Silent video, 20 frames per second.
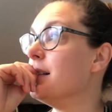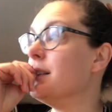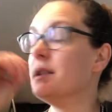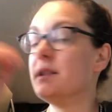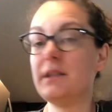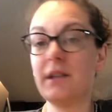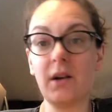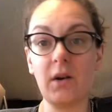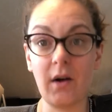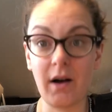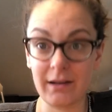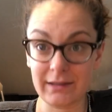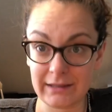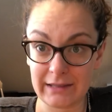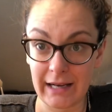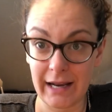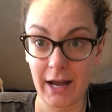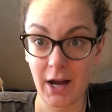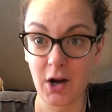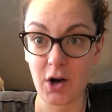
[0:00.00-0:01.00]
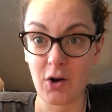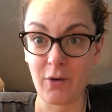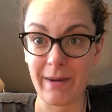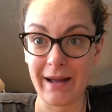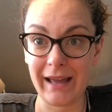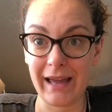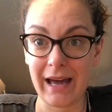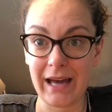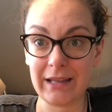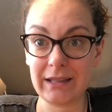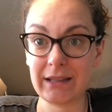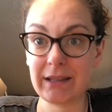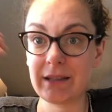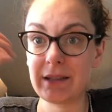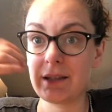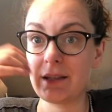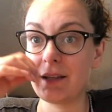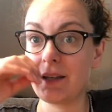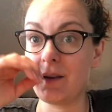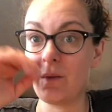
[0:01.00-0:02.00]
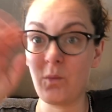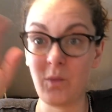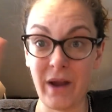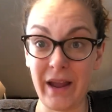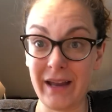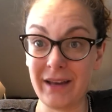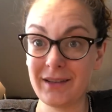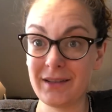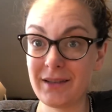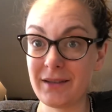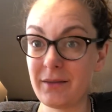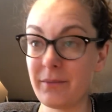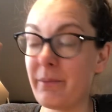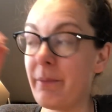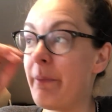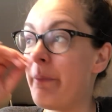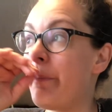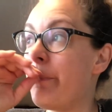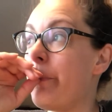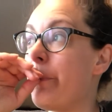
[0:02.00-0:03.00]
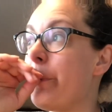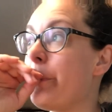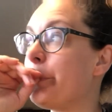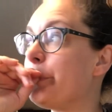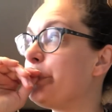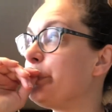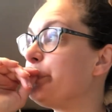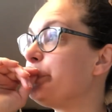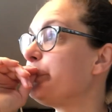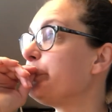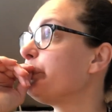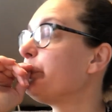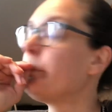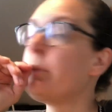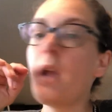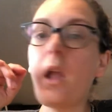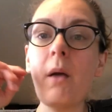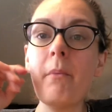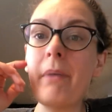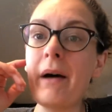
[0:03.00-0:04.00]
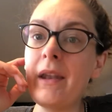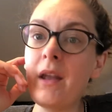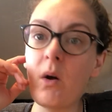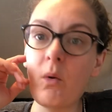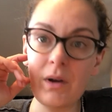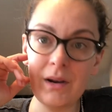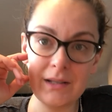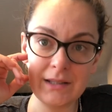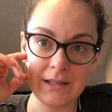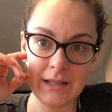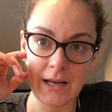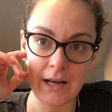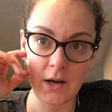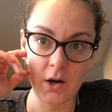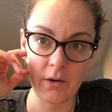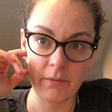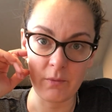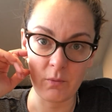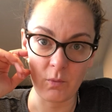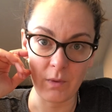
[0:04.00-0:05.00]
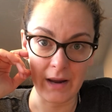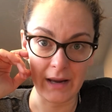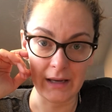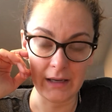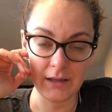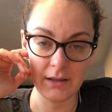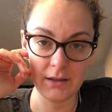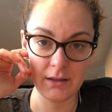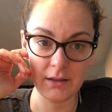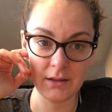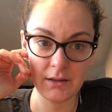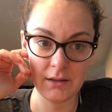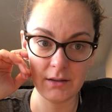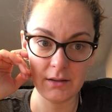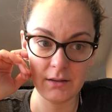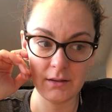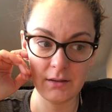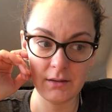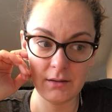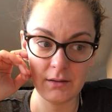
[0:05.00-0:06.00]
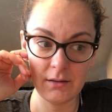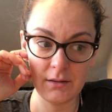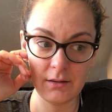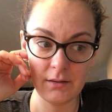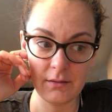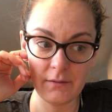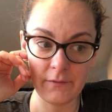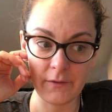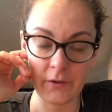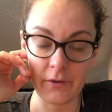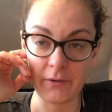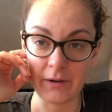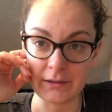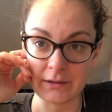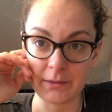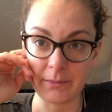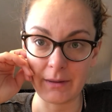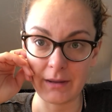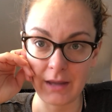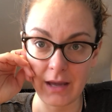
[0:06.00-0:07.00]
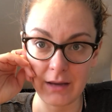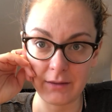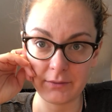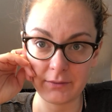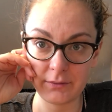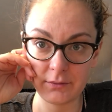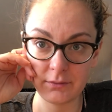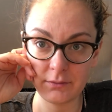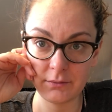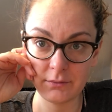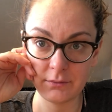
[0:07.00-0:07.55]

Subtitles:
So I'll sit at home, I guess, and wait. But I don't want to sit at home and wait for the rest of my life.